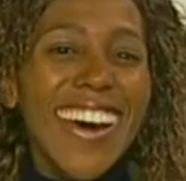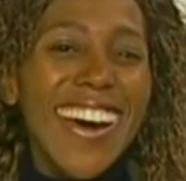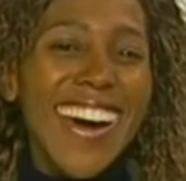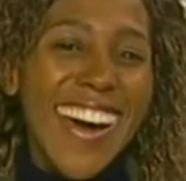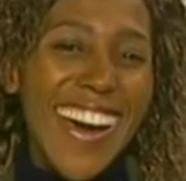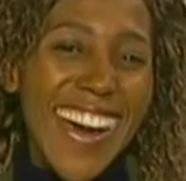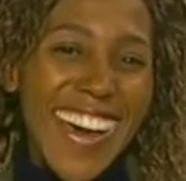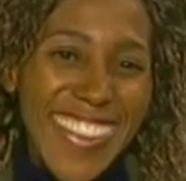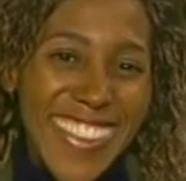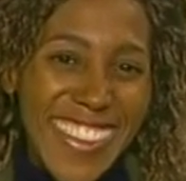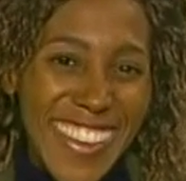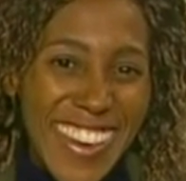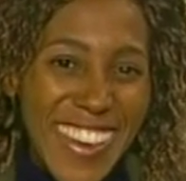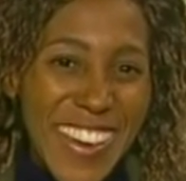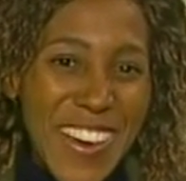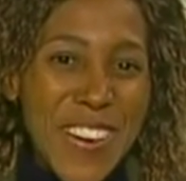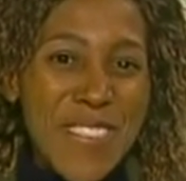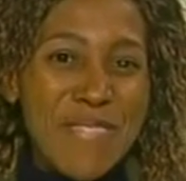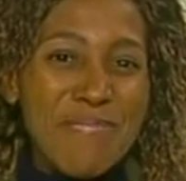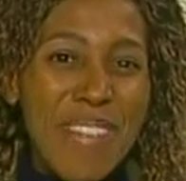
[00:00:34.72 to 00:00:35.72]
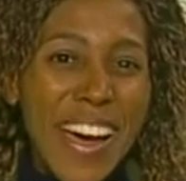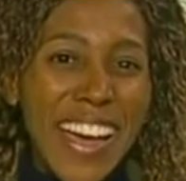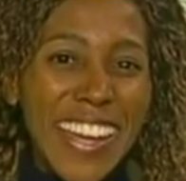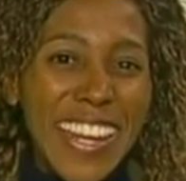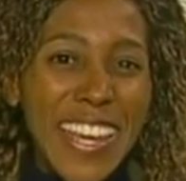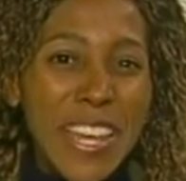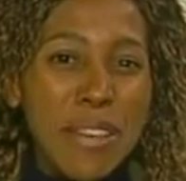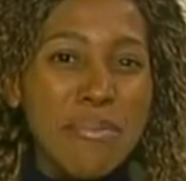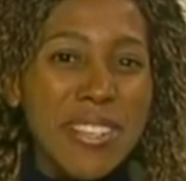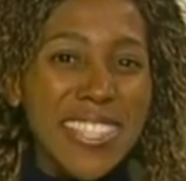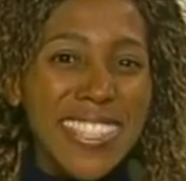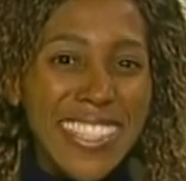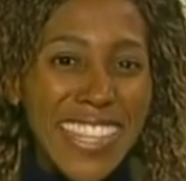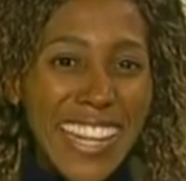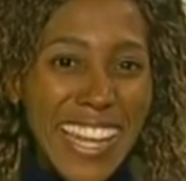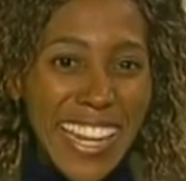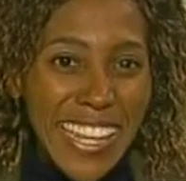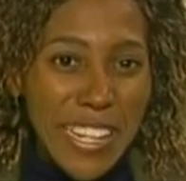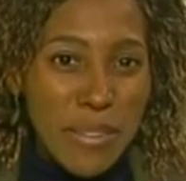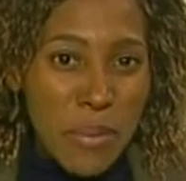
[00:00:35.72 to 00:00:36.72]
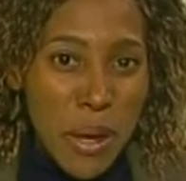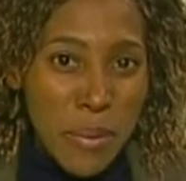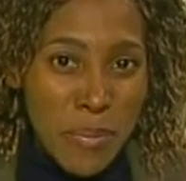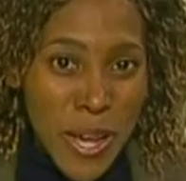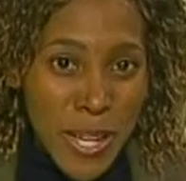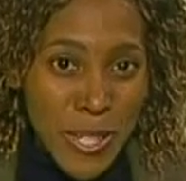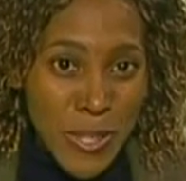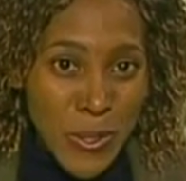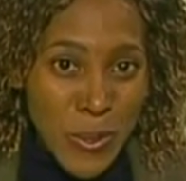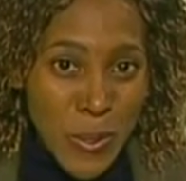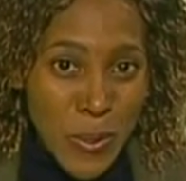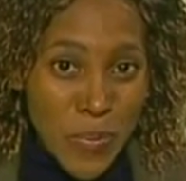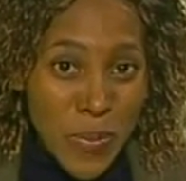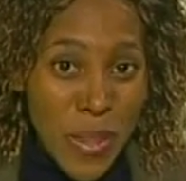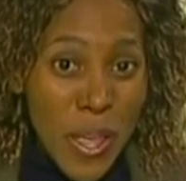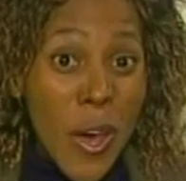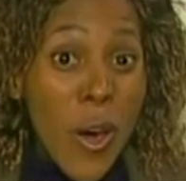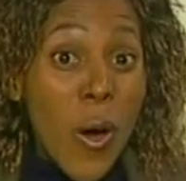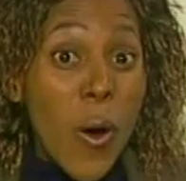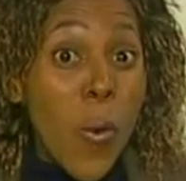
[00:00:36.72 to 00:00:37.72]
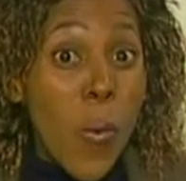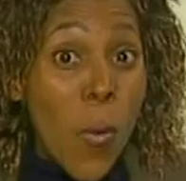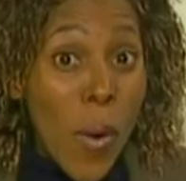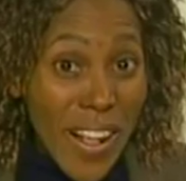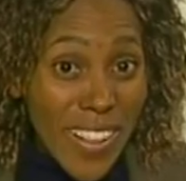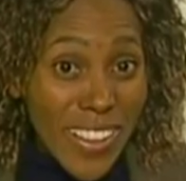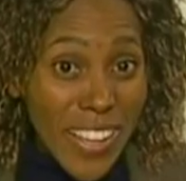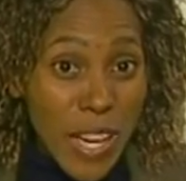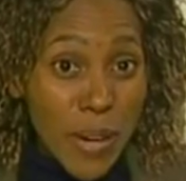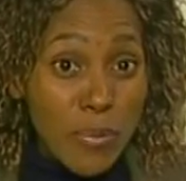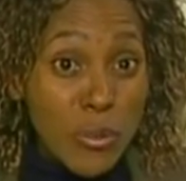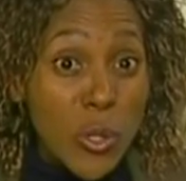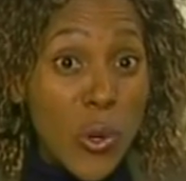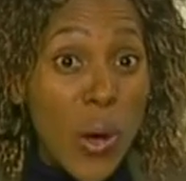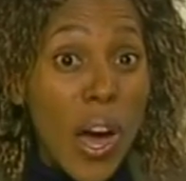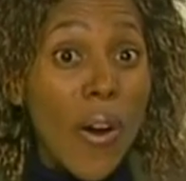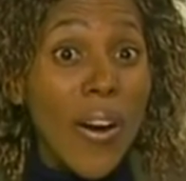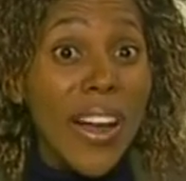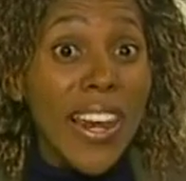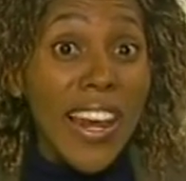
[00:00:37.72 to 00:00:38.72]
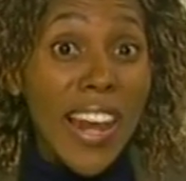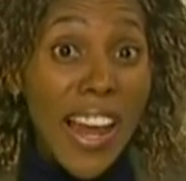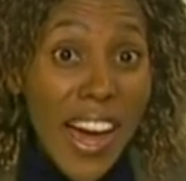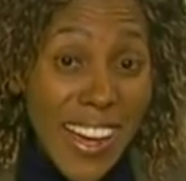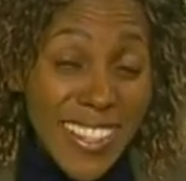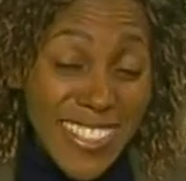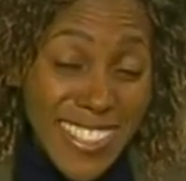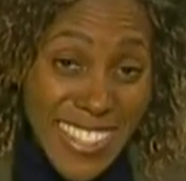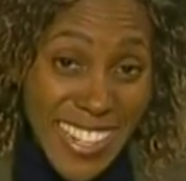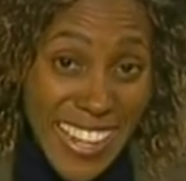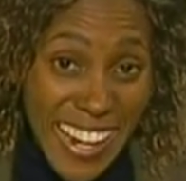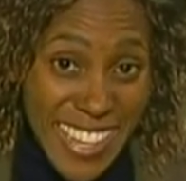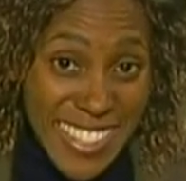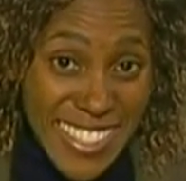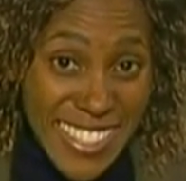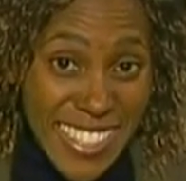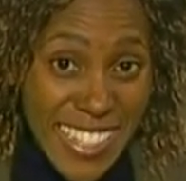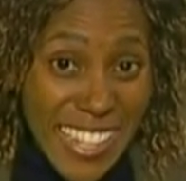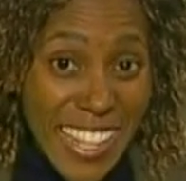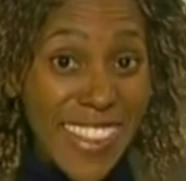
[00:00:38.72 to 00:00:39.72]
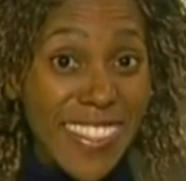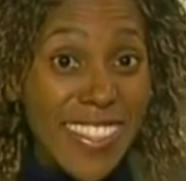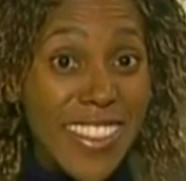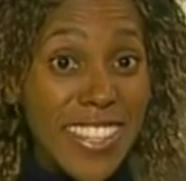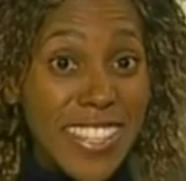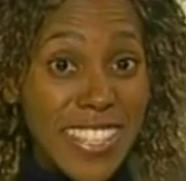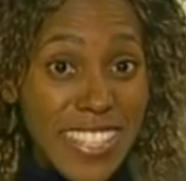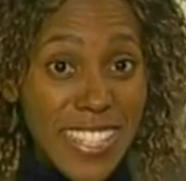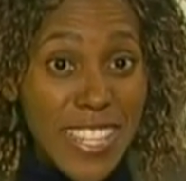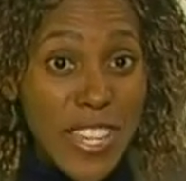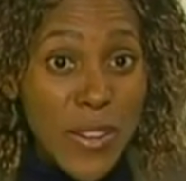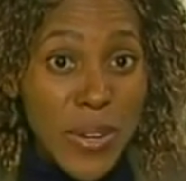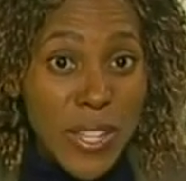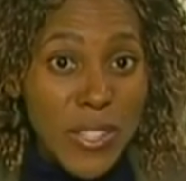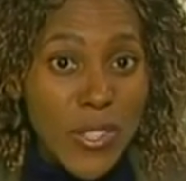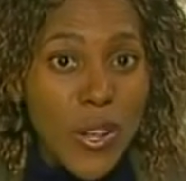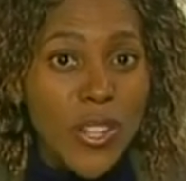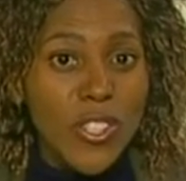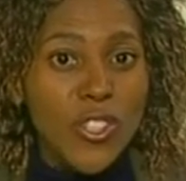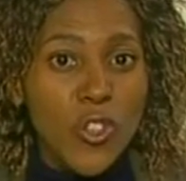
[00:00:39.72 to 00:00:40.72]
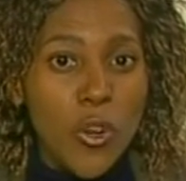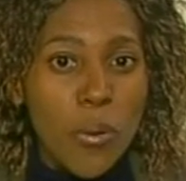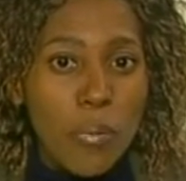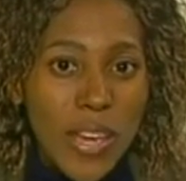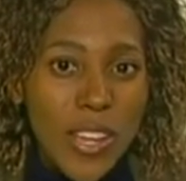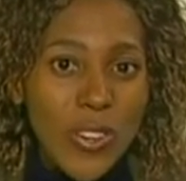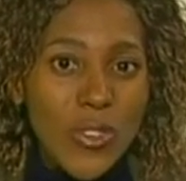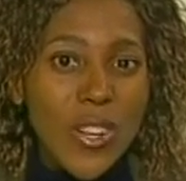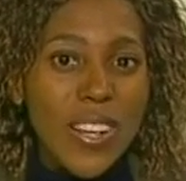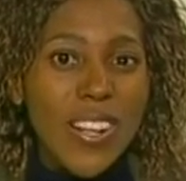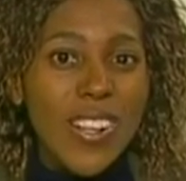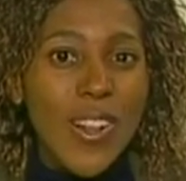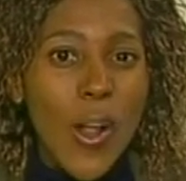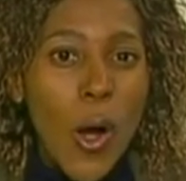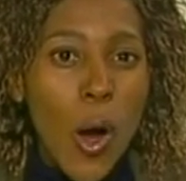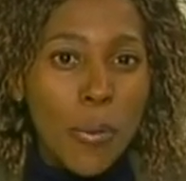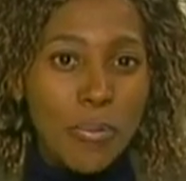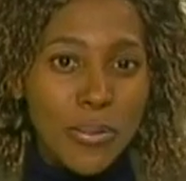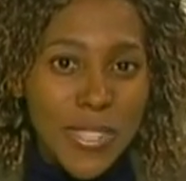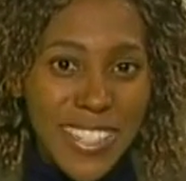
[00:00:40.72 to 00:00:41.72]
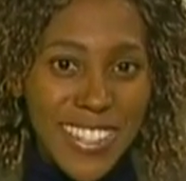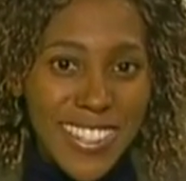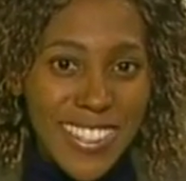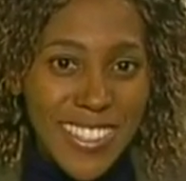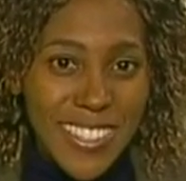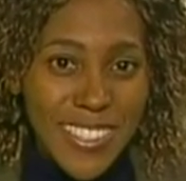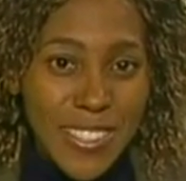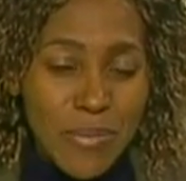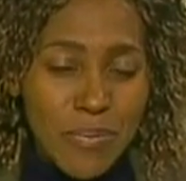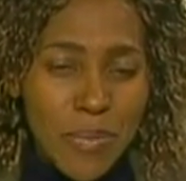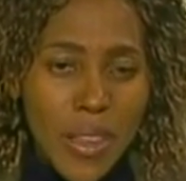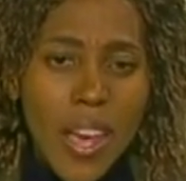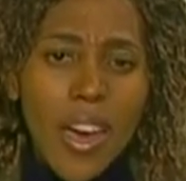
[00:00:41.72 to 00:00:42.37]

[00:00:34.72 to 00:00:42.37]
Hi there, my name is Nelly Mabaso. Welcome to our last lesson in this series on geometrical optics.